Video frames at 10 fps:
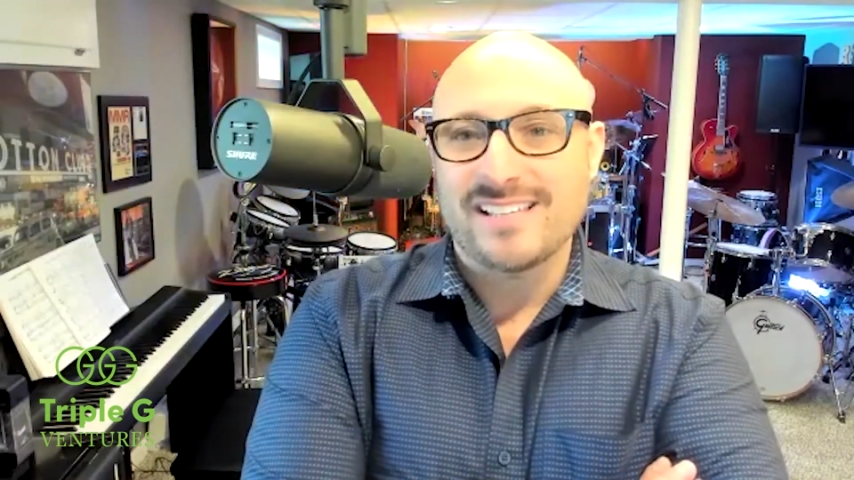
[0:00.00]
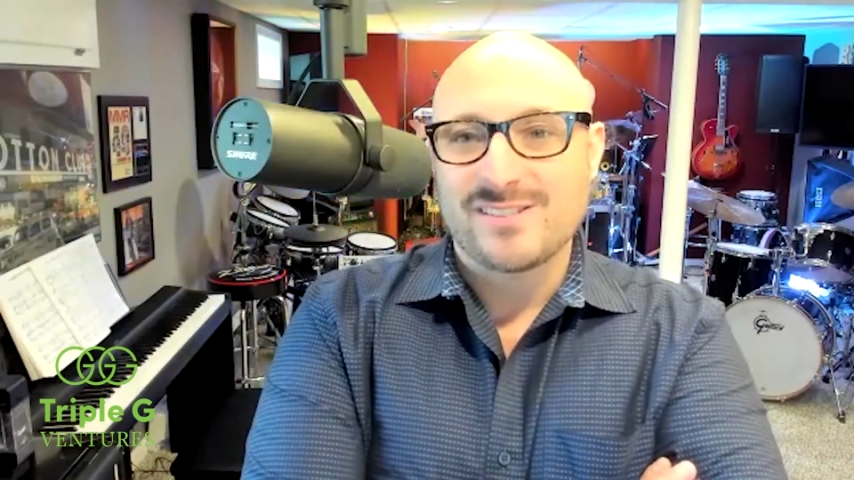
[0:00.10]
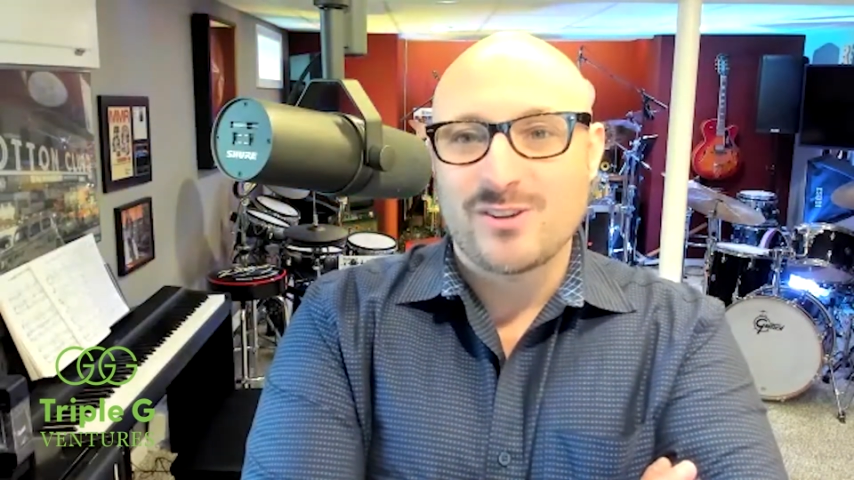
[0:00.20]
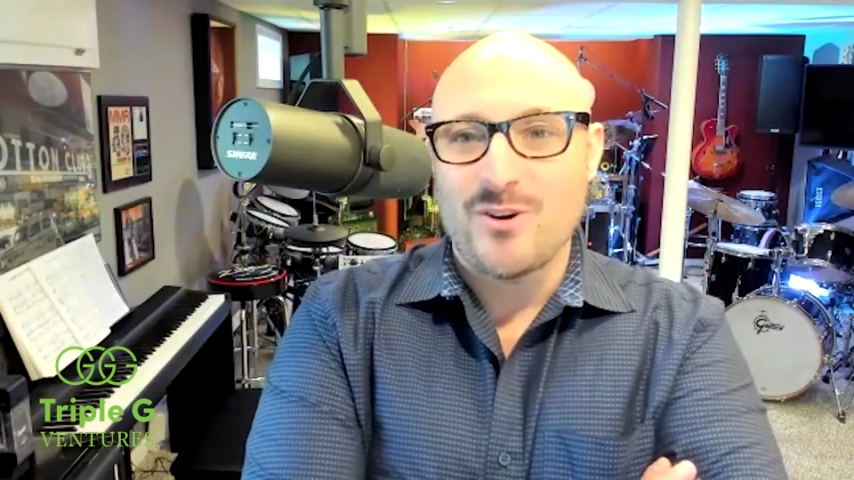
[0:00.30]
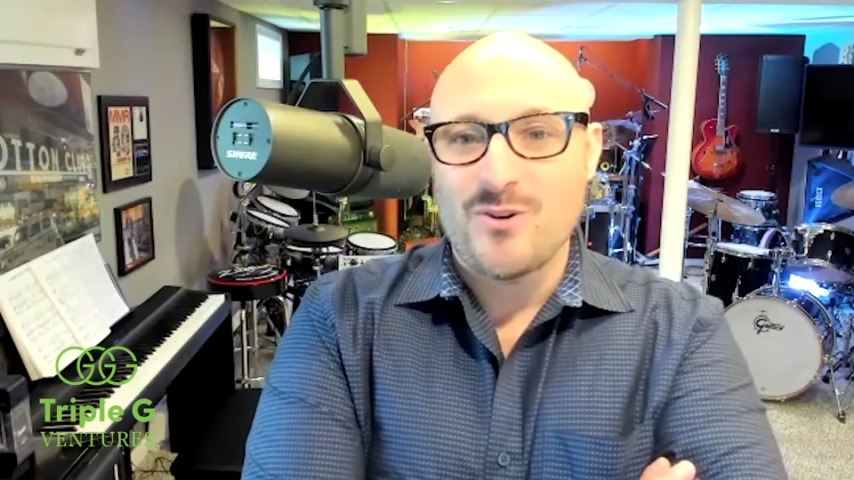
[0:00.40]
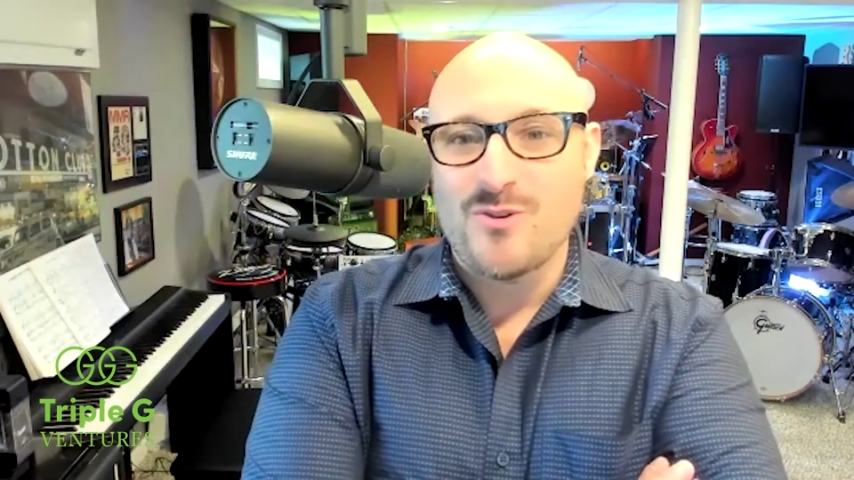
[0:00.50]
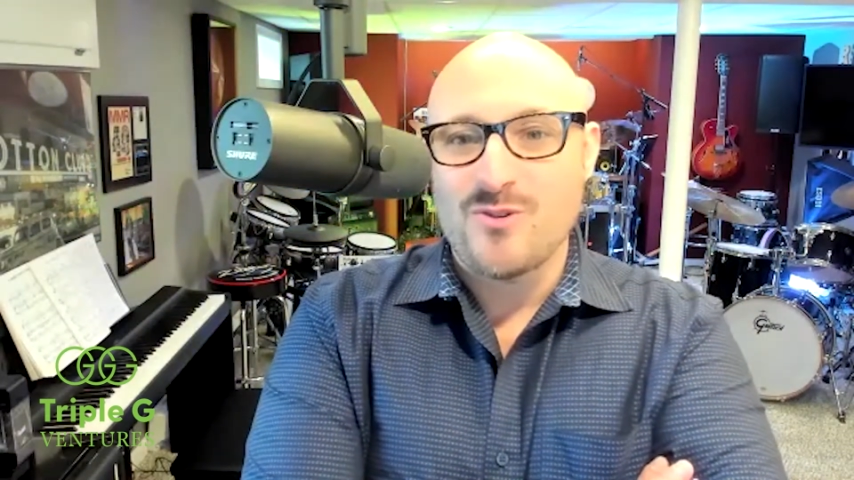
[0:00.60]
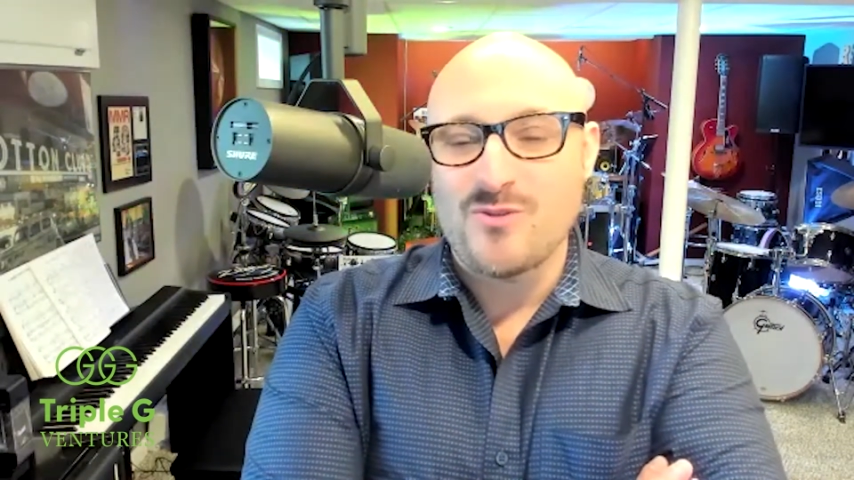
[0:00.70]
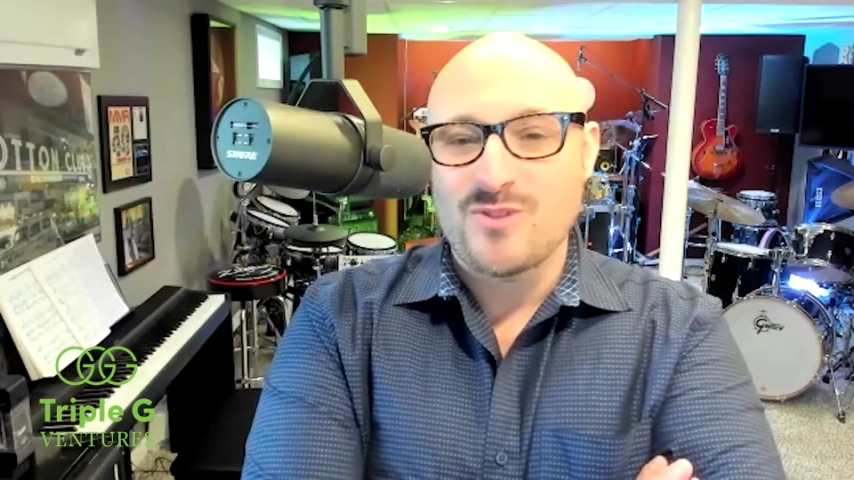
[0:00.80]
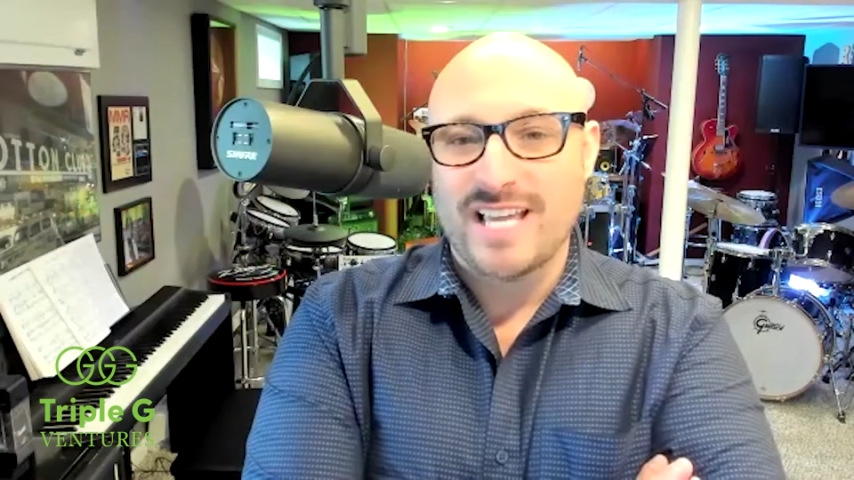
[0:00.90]
it's
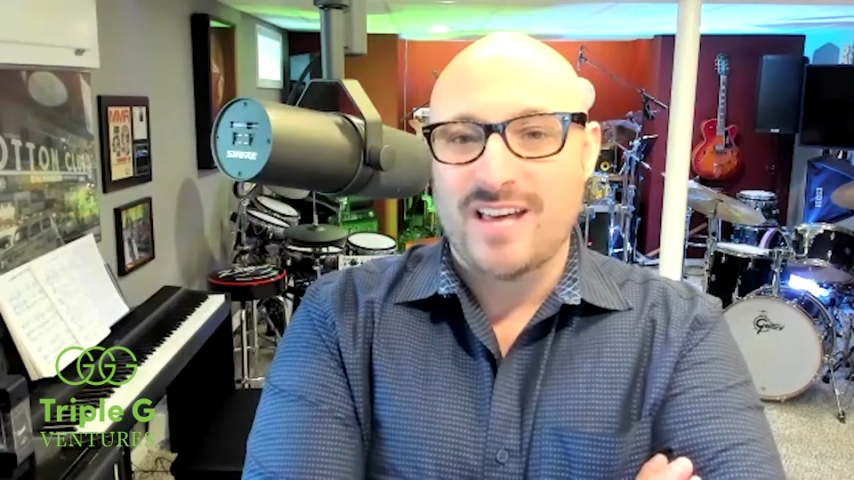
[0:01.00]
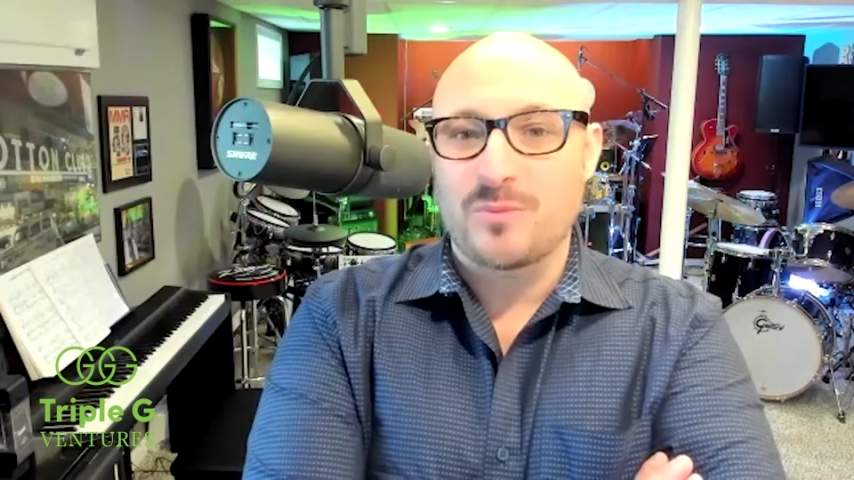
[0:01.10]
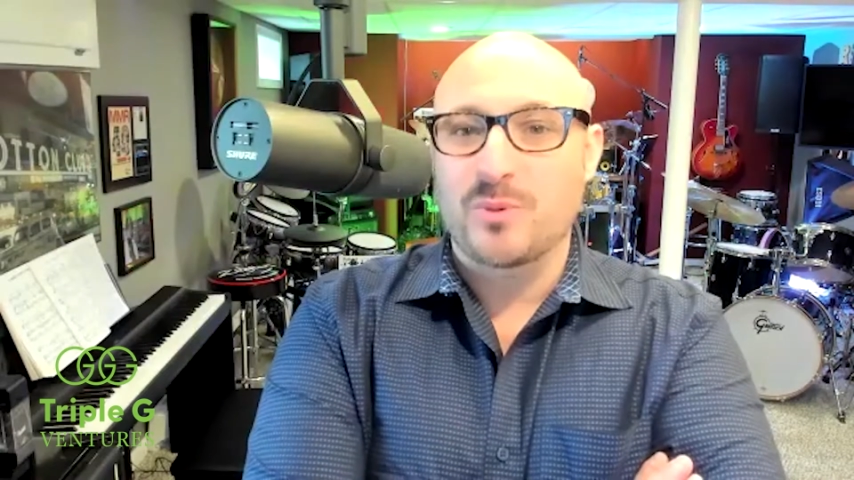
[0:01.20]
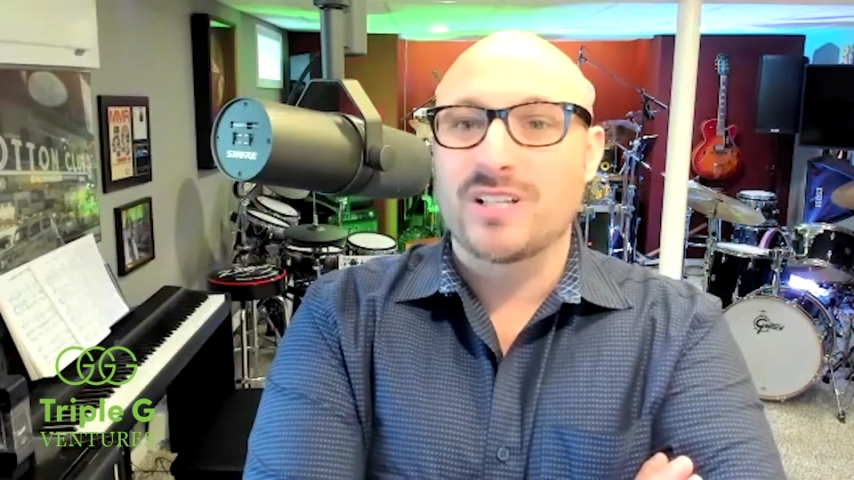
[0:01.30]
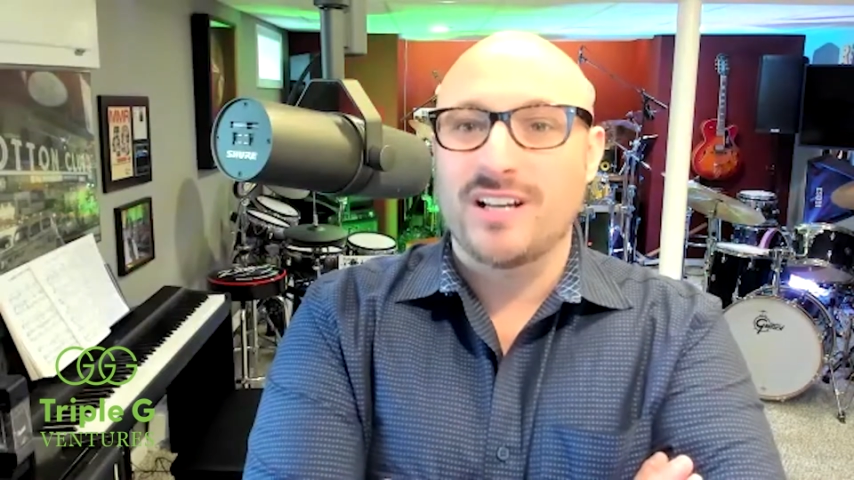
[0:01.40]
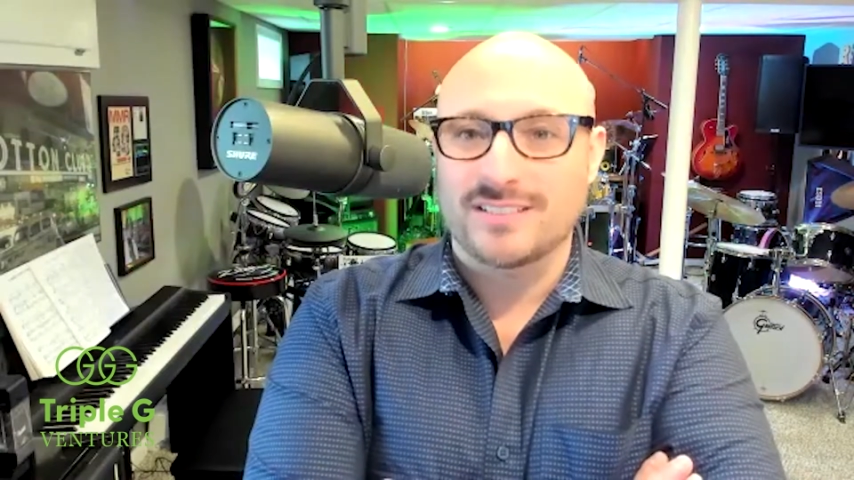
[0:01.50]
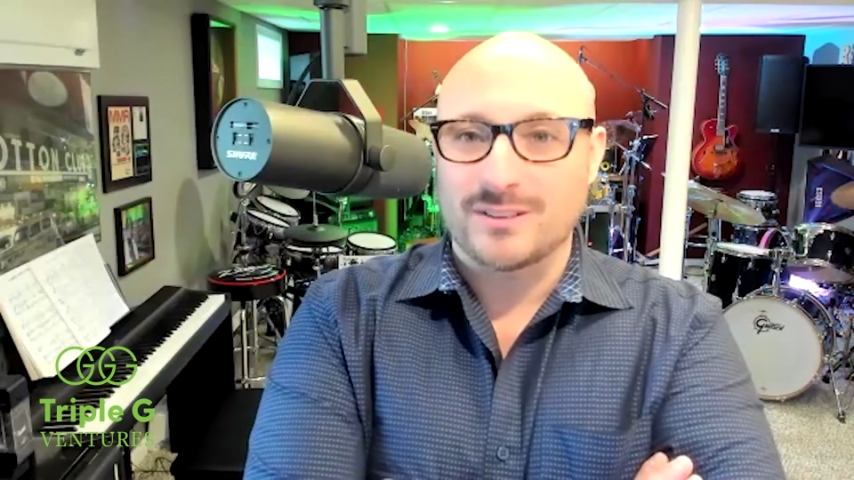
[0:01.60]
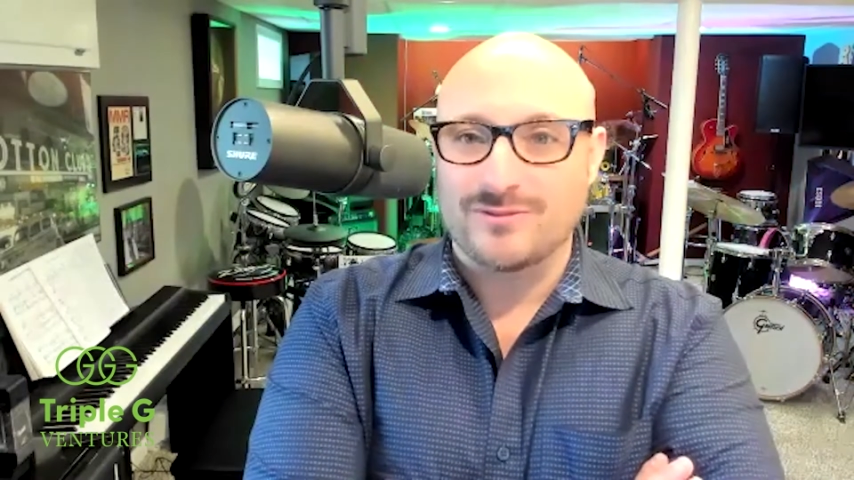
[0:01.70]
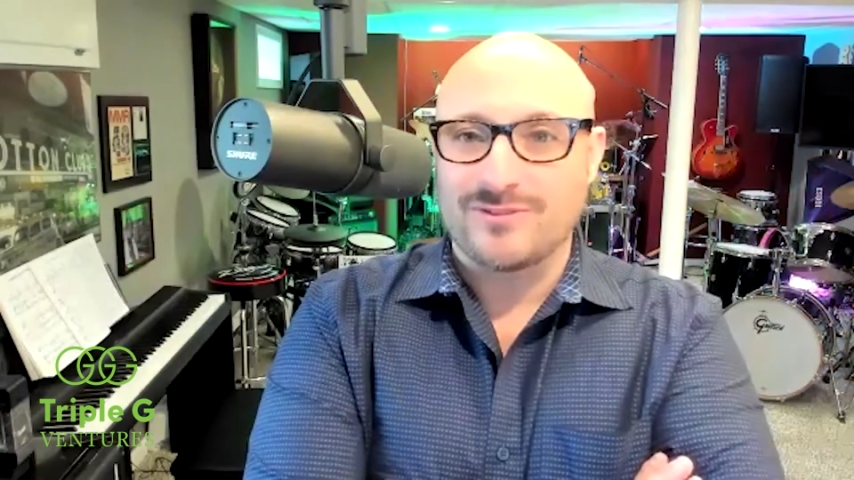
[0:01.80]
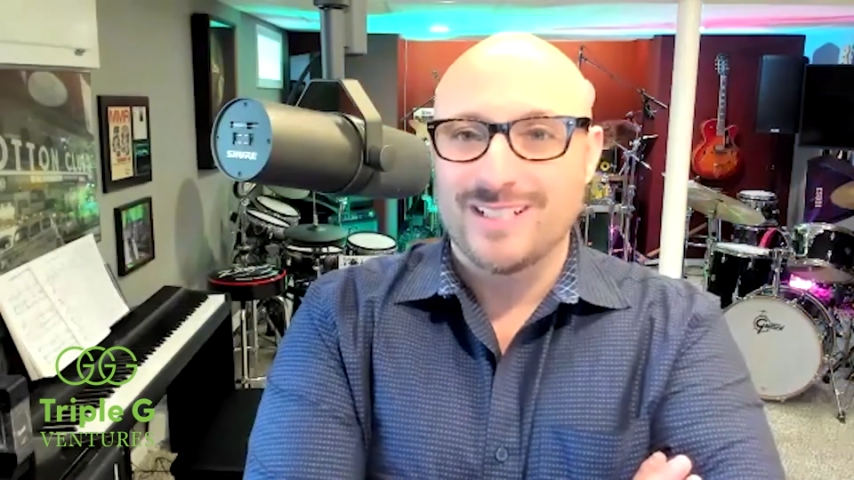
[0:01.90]
so
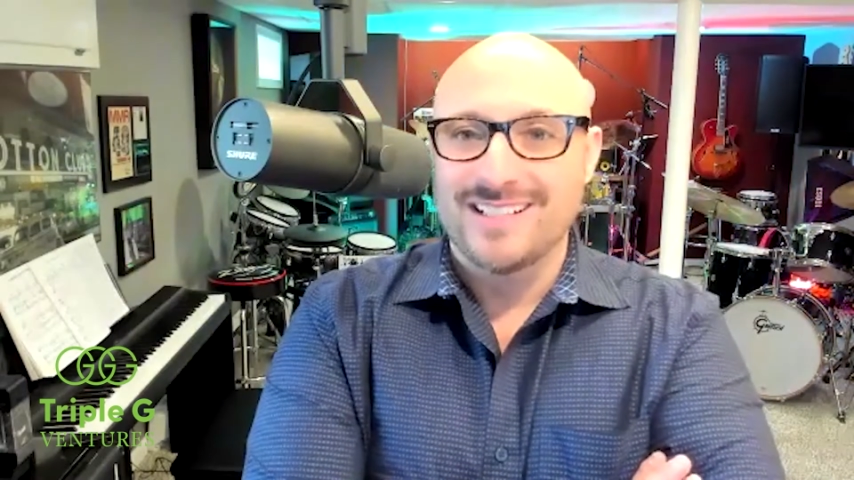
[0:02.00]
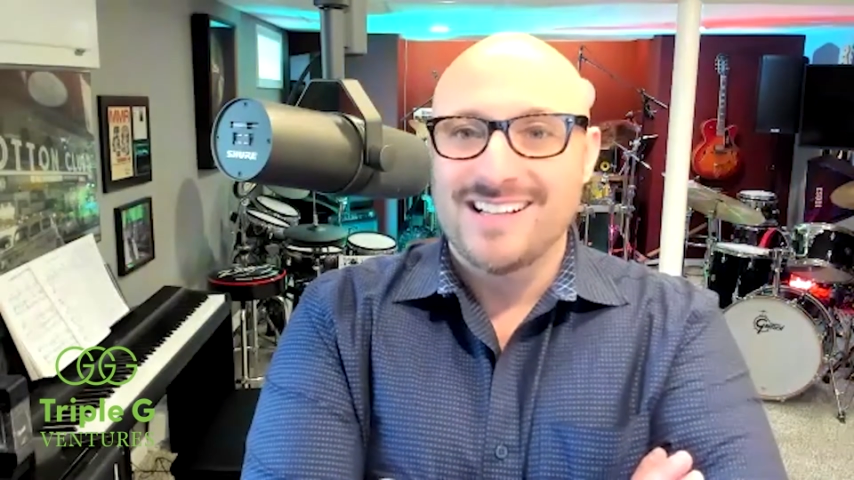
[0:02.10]
counterproductive.